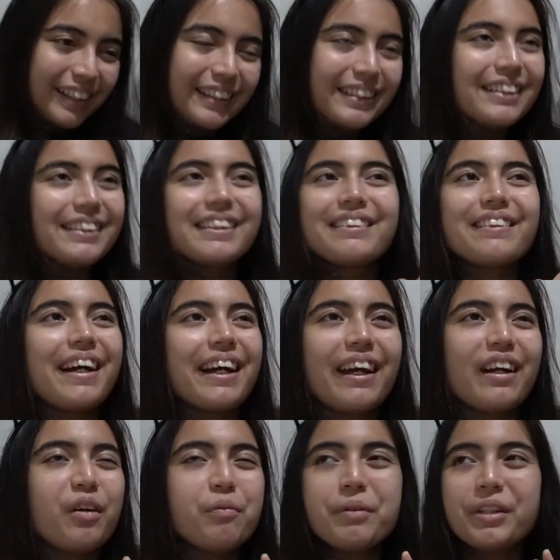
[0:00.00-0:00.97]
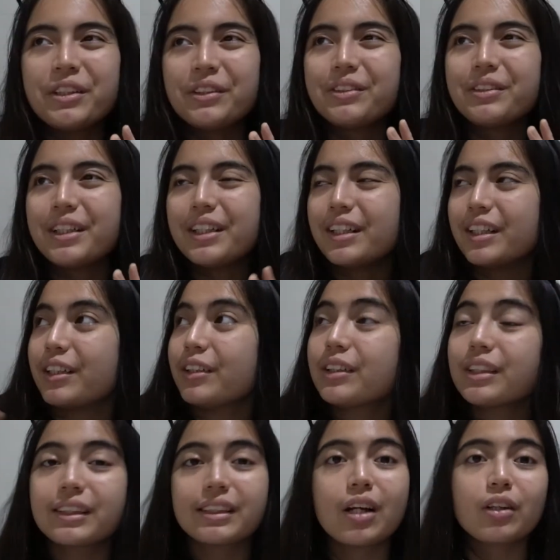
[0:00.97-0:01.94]
This is why I cannot be newsreader. You know,
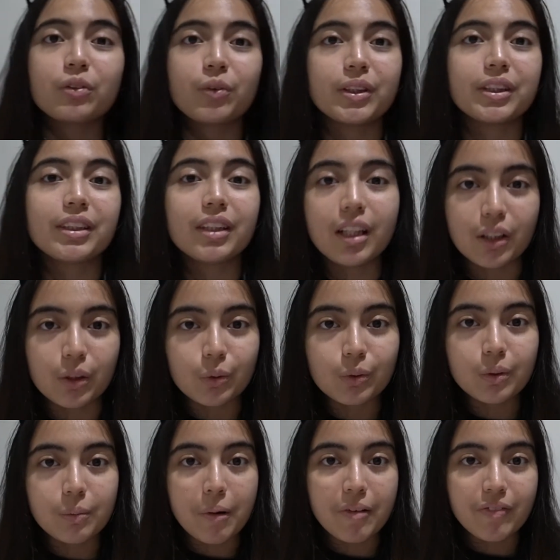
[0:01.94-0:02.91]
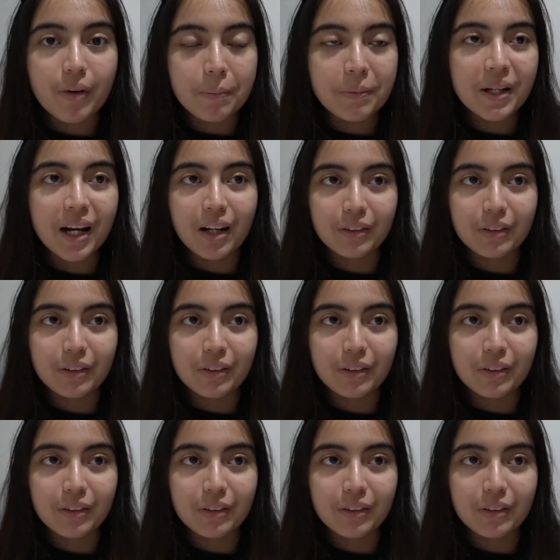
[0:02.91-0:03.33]
just now I was watching the news with my family.